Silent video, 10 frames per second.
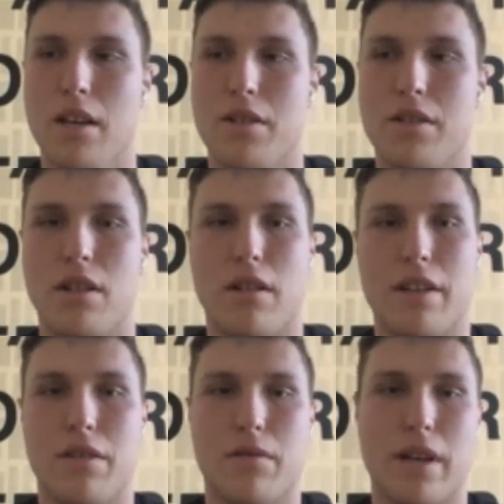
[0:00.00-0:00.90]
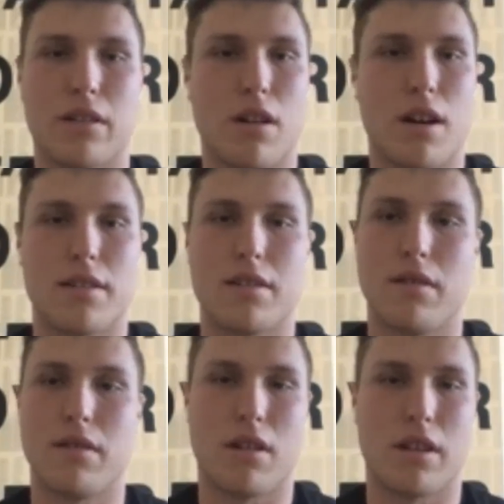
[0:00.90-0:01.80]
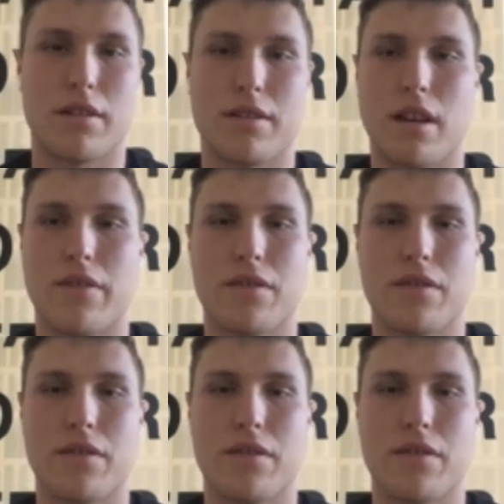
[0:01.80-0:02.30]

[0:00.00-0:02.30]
So, I know the Red Cross is doing a lot of good stuff.